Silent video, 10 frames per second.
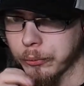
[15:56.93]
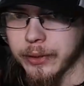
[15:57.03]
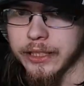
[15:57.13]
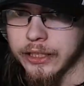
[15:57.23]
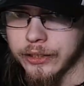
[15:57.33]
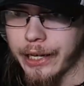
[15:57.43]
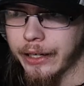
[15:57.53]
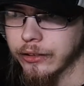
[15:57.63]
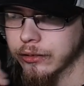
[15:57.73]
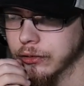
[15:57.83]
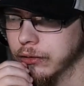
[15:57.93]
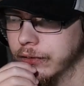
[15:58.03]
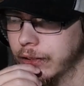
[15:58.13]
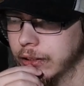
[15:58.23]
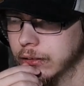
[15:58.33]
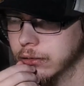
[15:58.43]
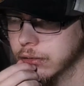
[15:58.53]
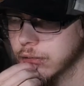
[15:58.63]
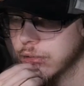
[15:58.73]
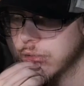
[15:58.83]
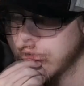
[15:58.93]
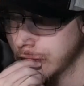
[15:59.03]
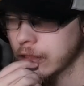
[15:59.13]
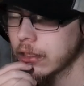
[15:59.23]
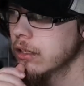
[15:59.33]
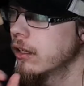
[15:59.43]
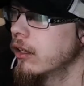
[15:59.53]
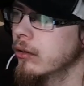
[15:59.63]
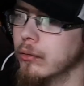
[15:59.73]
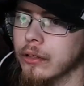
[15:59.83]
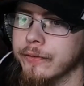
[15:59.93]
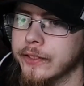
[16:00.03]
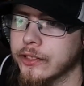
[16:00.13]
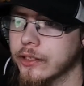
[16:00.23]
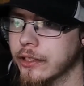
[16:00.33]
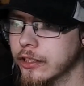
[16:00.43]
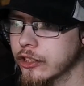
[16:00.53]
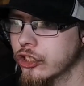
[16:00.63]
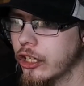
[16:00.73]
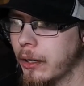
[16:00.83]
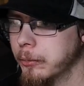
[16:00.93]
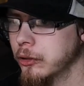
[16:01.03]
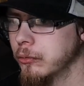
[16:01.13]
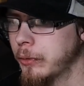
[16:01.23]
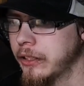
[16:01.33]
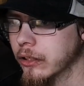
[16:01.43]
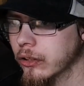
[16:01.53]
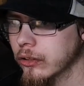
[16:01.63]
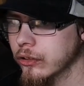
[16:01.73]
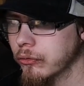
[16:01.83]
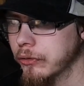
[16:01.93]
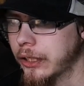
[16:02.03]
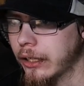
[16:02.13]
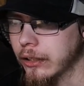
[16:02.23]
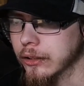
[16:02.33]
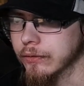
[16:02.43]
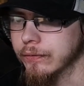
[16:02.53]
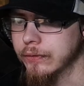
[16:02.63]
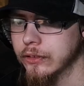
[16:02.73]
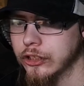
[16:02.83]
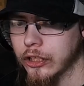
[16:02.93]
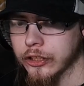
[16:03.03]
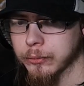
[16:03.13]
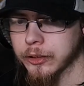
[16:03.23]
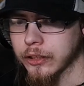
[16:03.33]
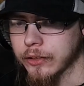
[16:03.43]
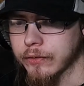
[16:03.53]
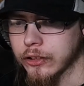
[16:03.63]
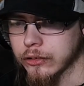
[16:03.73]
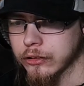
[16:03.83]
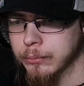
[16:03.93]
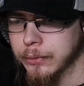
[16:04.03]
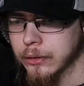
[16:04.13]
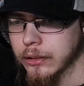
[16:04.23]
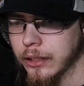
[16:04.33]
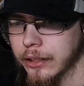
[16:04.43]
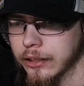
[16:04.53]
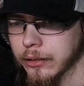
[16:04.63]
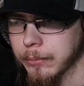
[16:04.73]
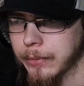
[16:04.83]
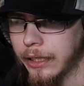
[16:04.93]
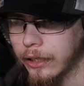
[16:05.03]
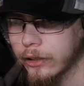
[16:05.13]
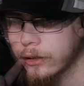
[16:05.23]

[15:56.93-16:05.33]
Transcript: We need that sort of thing. Oh, obviously in this chapter we are going to have Jasmine leave the group and come back.